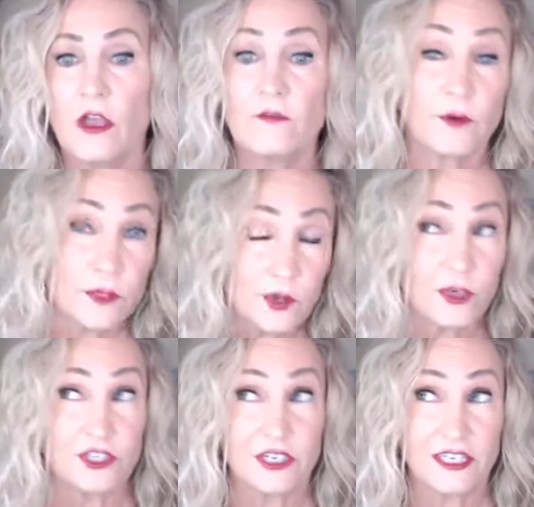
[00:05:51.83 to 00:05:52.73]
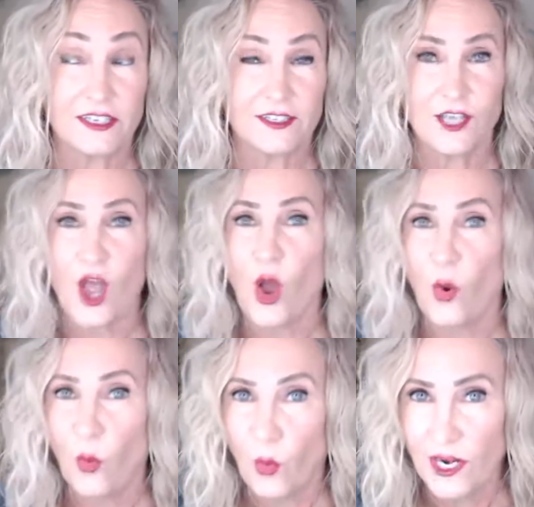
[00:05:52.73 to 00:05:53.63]
First question is,
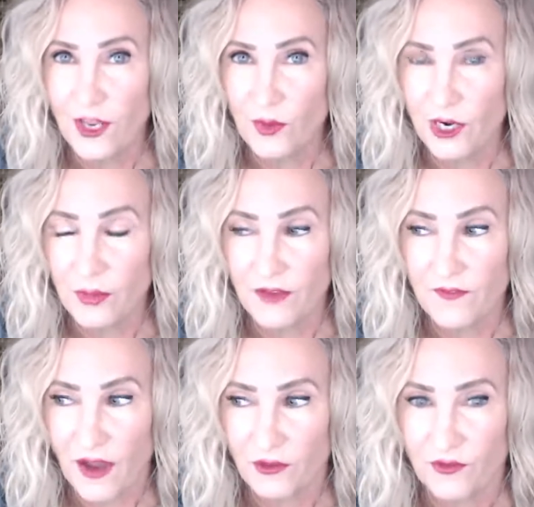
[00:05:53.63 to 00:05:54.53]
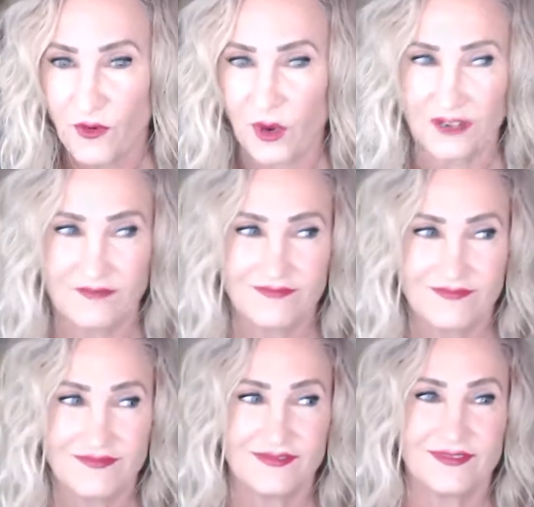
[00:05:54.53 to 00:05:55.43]
what do you want to be found for?
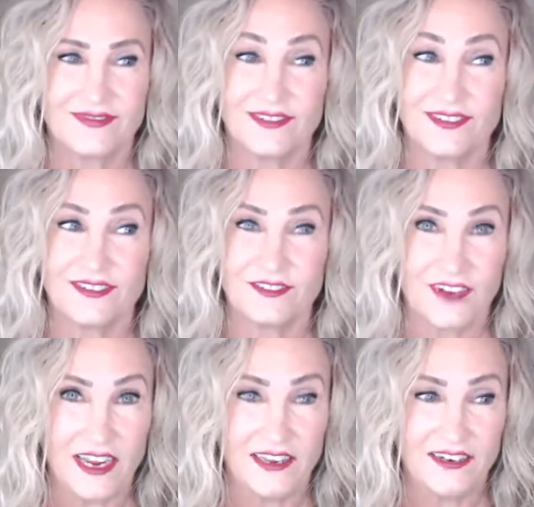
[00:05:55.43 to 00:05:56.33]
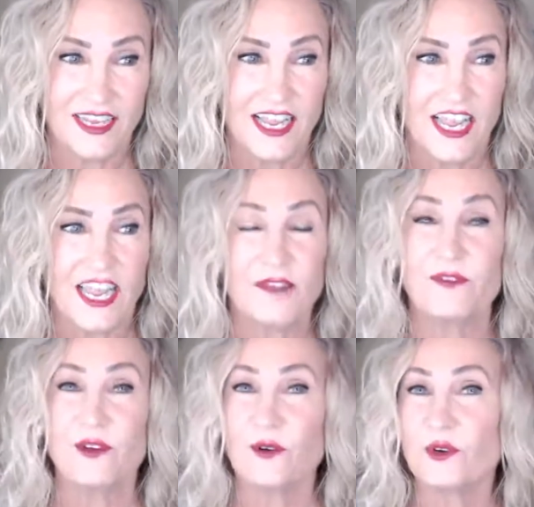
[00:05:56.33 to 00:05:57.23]
Right? If
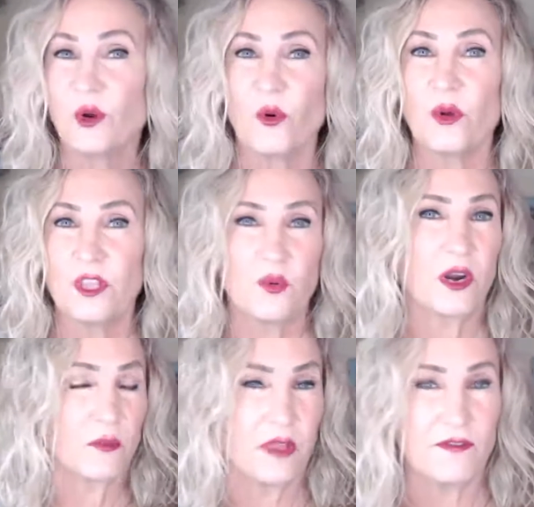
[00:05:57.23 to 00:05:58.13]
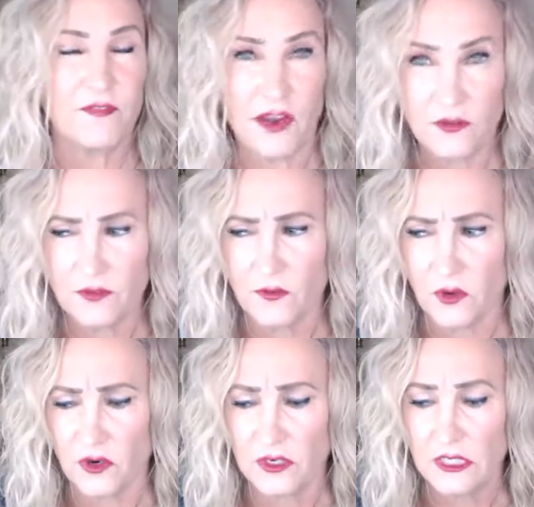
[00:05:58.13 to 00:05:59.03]
you don't know what you want to be found
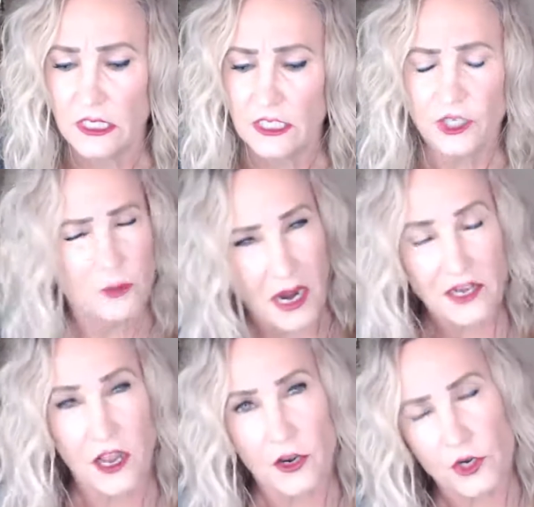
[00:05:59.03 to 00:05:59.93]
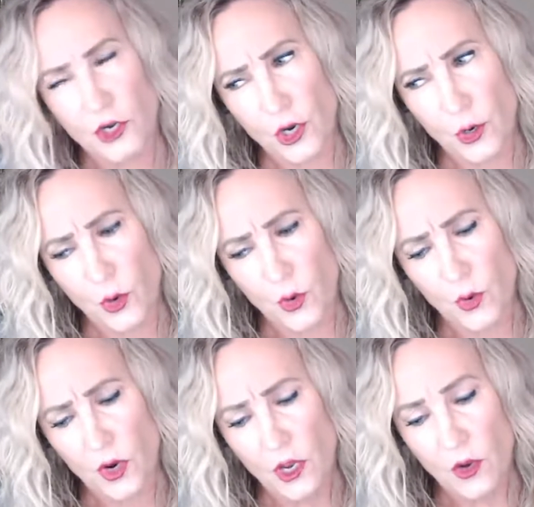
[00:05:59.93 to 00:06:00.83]
for, you might not
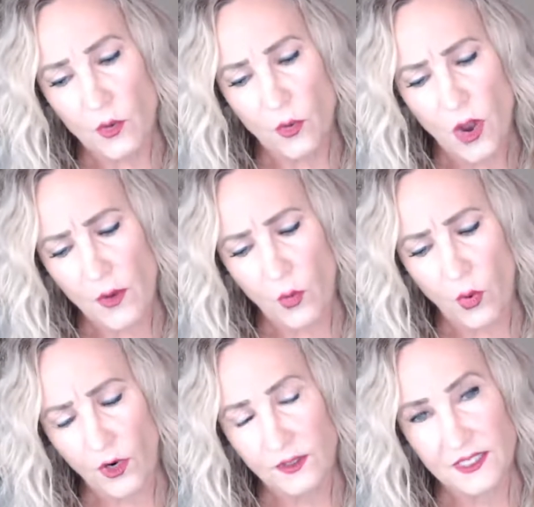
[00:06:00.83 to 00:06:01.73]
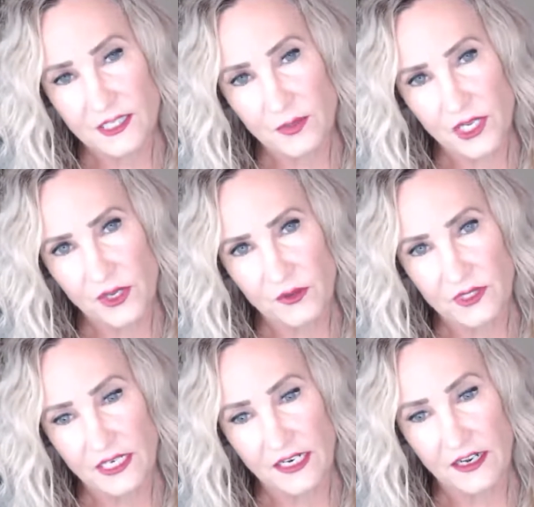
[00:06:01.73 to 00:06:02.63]
know what words to be
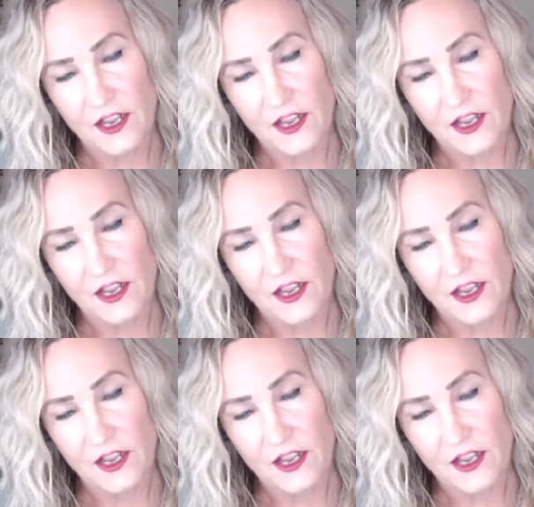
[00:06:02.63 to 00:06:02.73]
using.